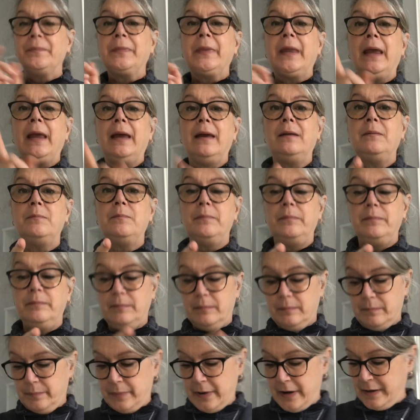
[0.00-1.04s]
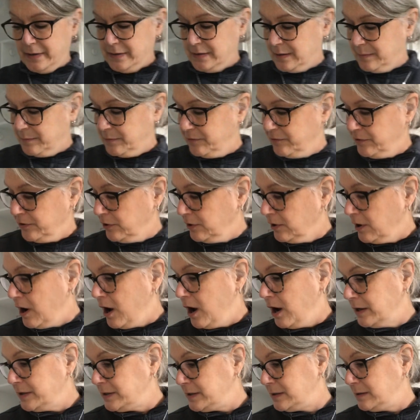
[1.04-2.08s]
and buy some of her
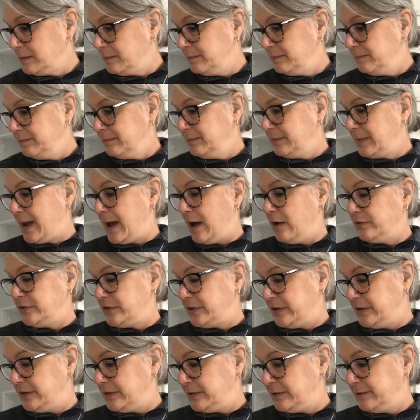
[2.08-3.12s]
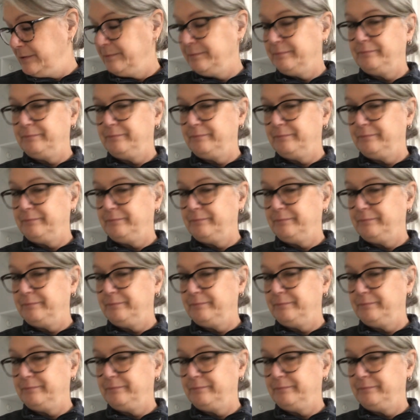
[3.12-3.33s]
awesome houses.